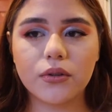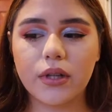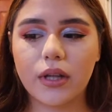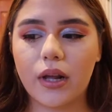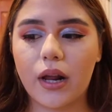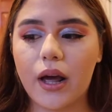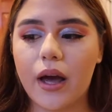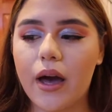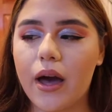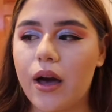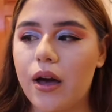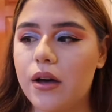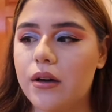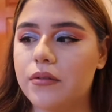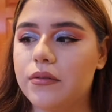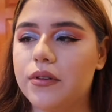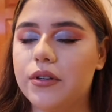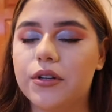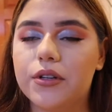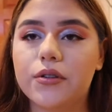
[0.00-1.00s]
that I
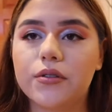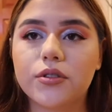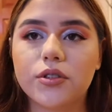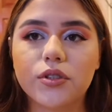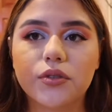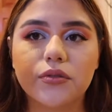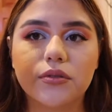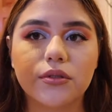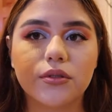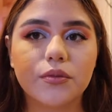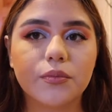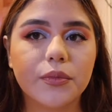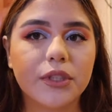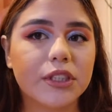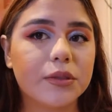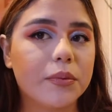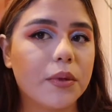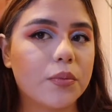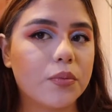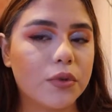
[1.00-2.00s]
have here just to
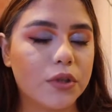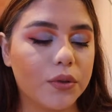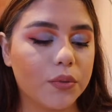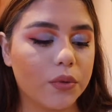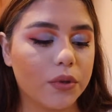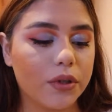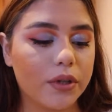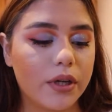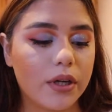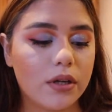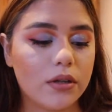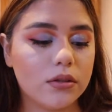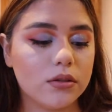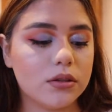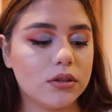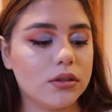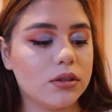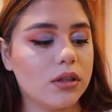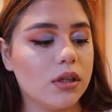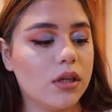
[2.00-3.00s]
mix my
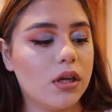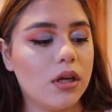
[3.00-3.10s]
pre-workout.